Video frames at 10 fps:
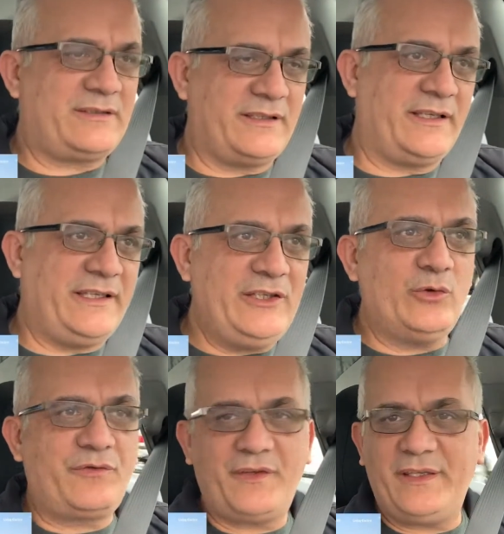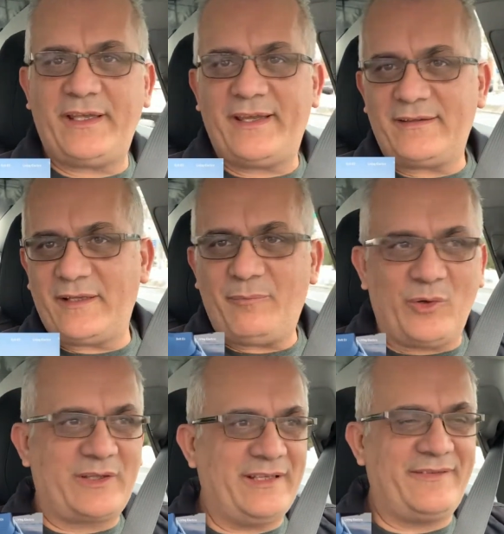EUV and the
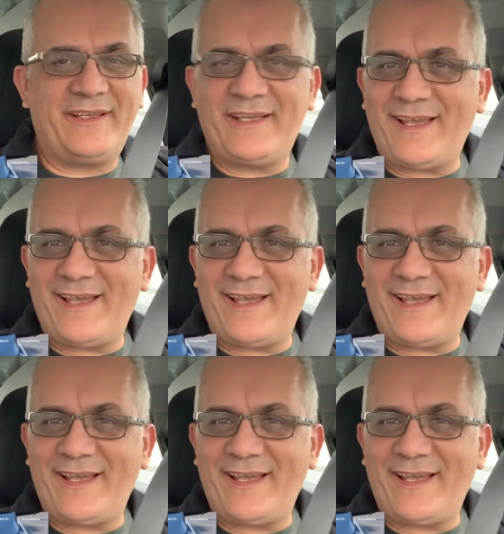Bolt EV,